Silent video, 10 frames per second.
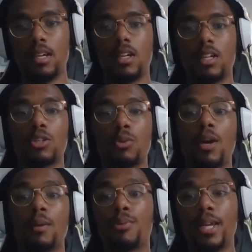So what a
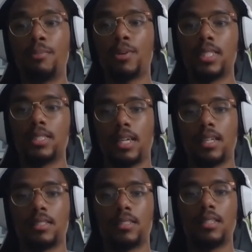preprint
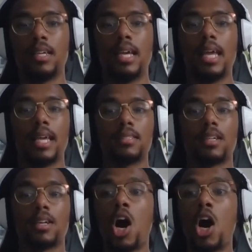is
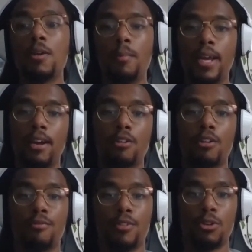an
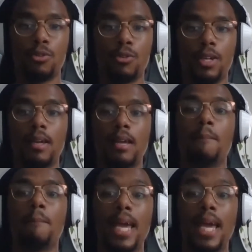unpeer-reviewed
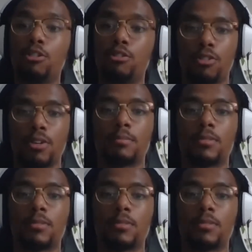manuscript.